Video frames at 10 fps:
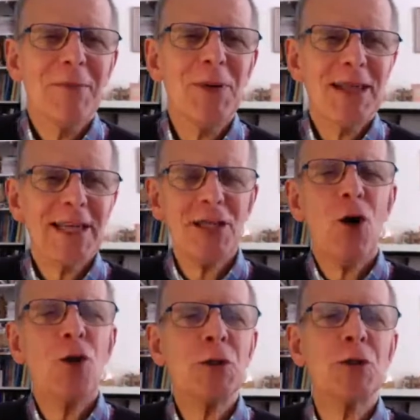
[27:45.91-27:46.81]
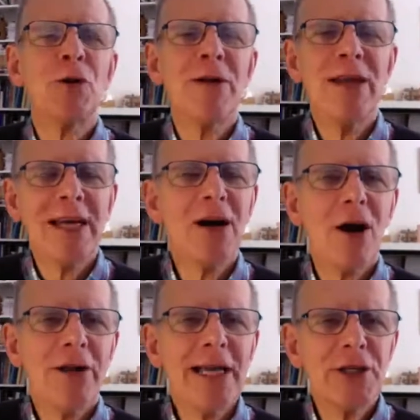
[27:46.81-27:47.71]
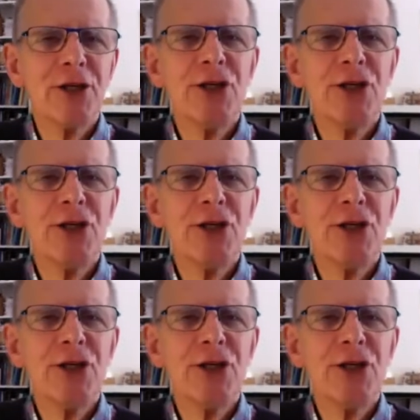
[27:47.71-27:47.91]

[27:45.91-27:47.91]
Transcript: But that's the whole story of the incarnation.